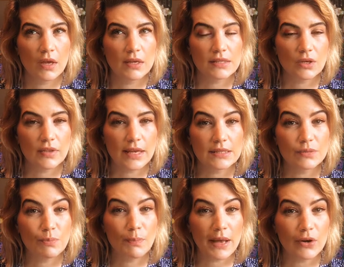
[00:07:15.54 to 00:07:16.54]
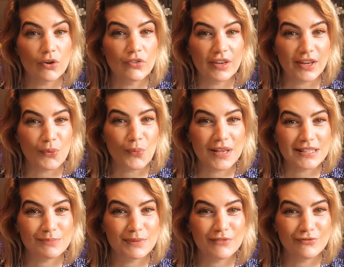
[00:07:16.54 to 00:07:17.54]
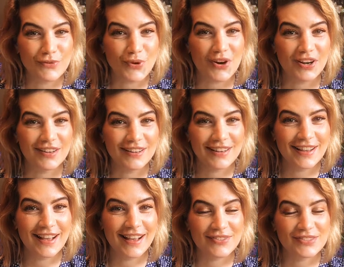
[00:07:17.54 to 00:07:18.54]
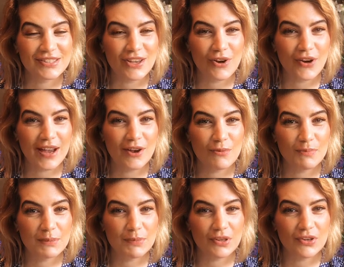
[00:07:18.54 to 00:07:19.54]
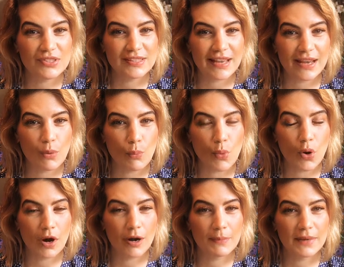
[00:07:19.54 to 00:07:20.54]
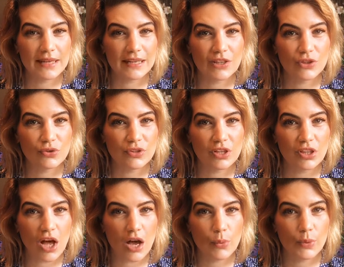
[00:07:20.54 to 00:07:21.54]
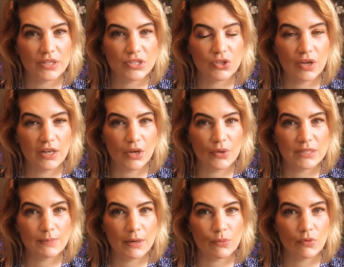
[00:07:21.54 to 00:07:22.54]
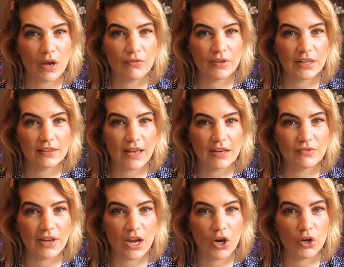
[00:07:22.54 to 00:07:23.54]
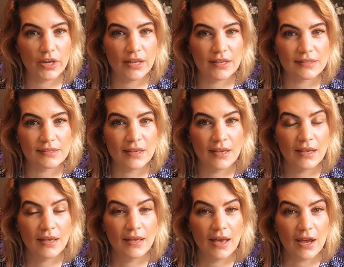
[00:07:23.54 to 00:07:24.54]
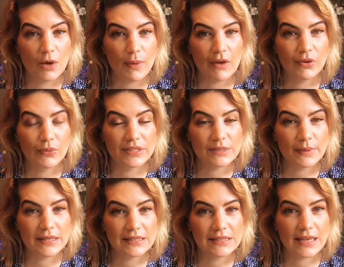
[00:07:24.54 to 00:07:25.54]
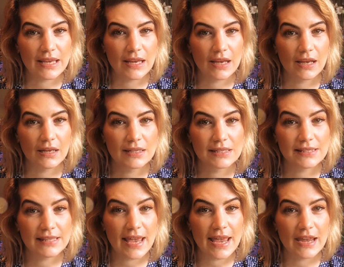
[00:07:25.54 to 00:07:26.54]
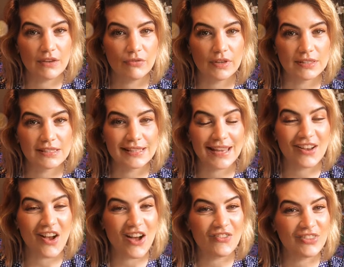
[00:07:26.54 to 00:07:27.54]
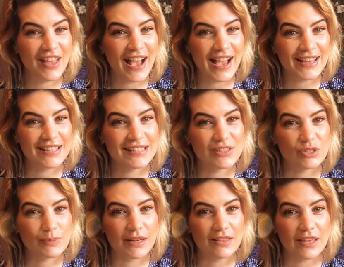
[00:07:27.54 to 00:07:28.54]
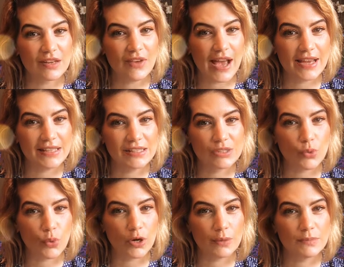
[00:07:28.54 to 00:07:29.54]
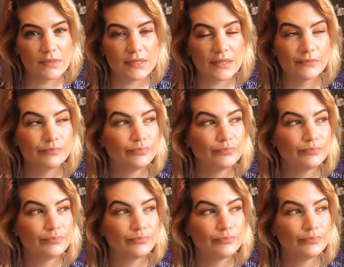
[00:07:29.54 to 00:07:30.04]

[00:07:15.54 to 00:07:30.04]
So that's better than it was before. Um, so I hope people are staying warm, getting through the long winter. I know it's been rough in a lot of areas. I hope everyone's been staying safe and staying off the ice. There's been a lot of ice storms.